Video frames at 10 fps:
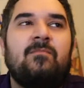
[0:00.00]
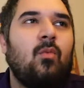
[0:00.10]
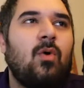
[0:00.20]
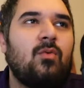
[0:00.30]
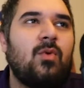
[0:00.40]

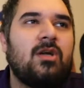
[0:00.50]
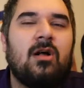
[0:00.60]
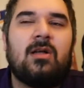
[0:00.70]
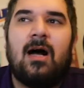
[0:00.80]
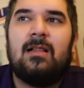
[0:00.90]
And what do we
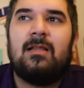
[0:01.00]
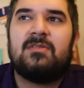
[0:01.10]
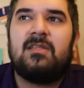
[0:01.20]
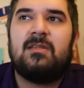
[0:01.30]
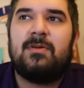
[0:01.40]
call
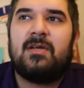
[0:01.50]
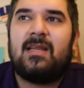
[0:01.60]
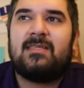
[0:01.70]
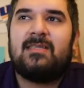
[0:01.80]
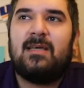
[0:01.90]
columns on the
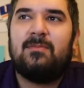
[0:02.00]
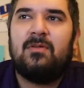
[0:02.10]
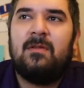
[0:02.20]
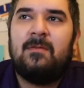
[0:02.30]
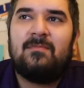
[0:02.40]
periodic table?